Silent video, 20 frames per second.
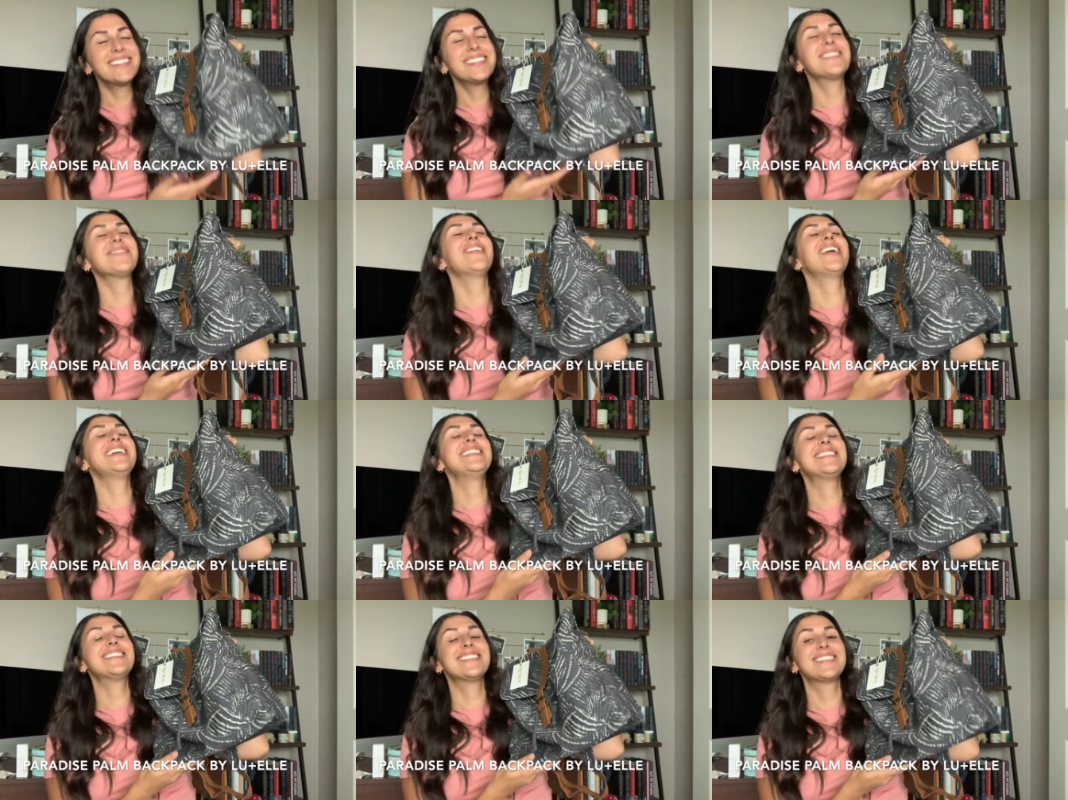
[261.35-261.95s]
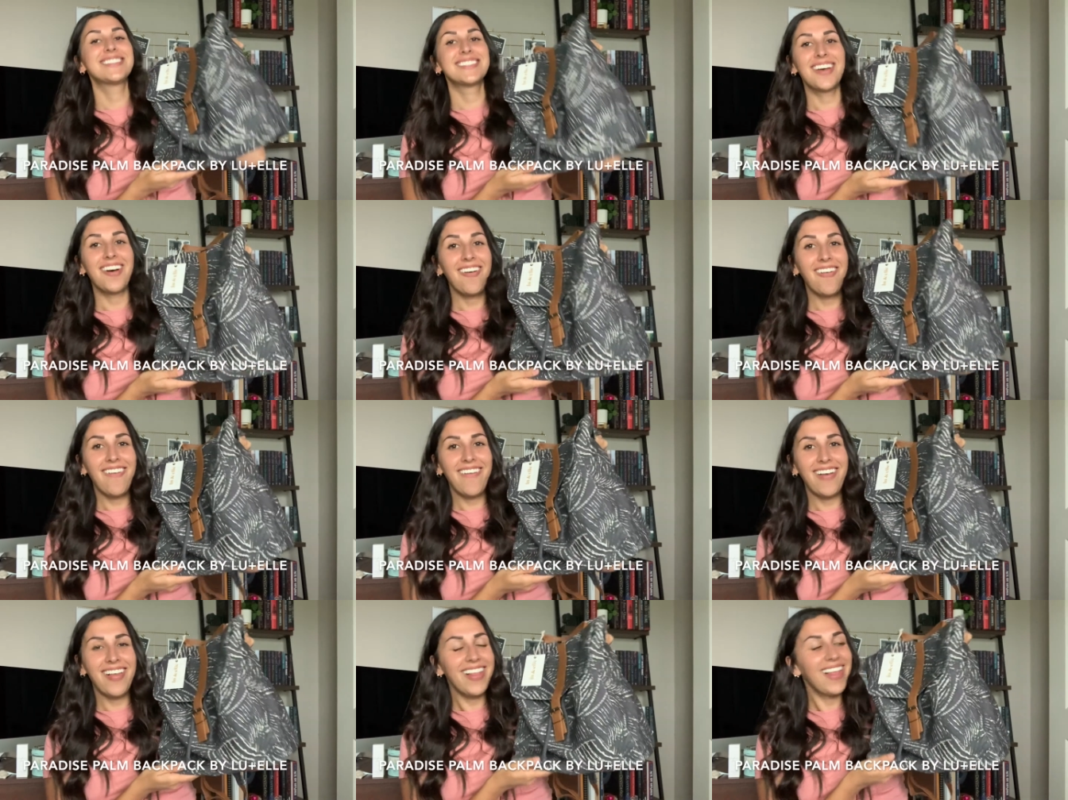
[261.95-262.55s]
to my
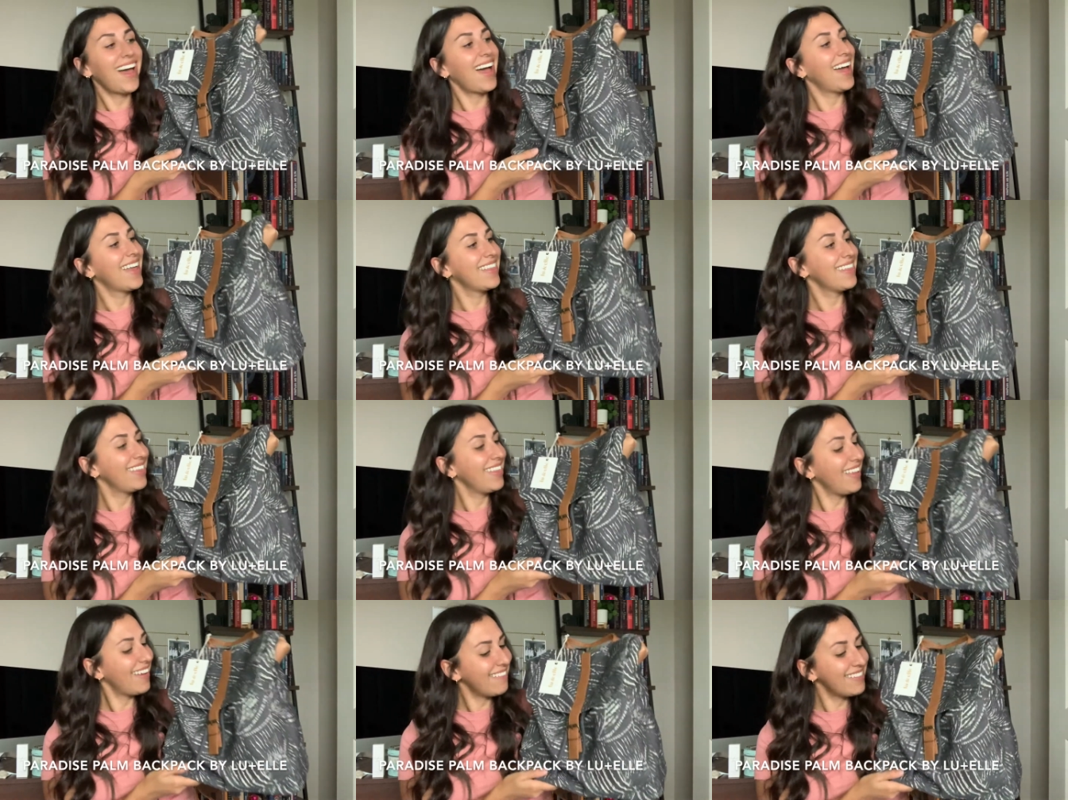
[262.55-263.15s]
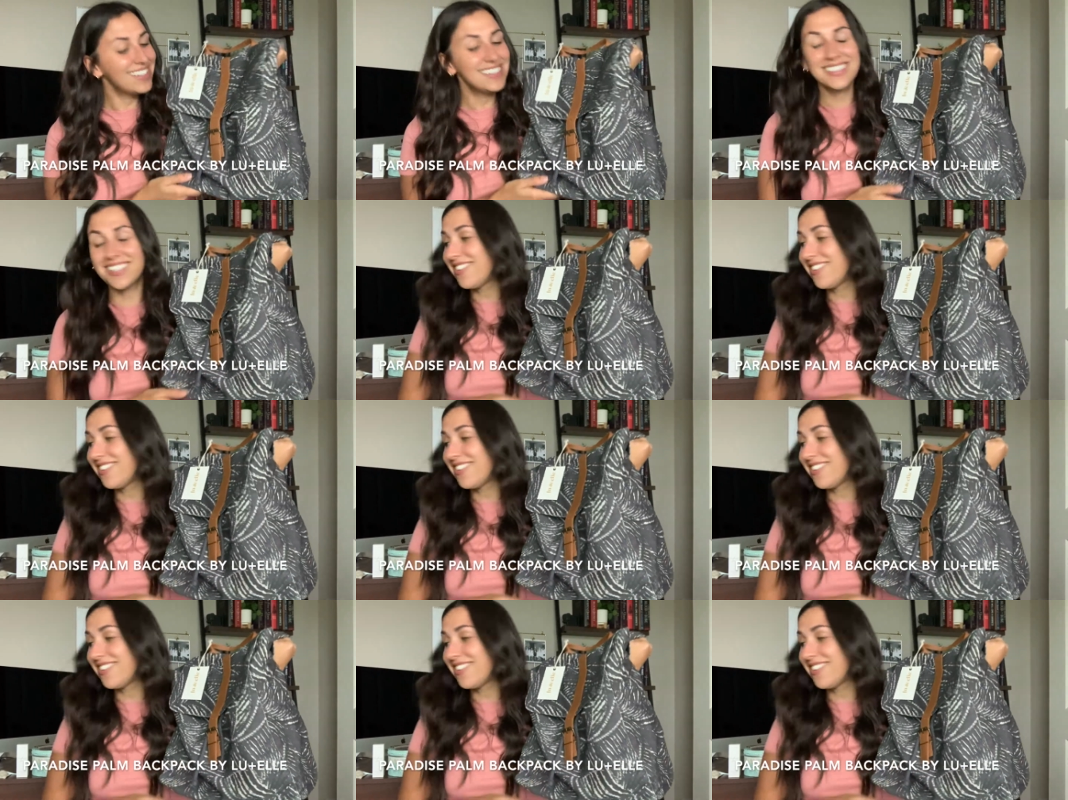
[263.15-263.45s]
soul. I love it so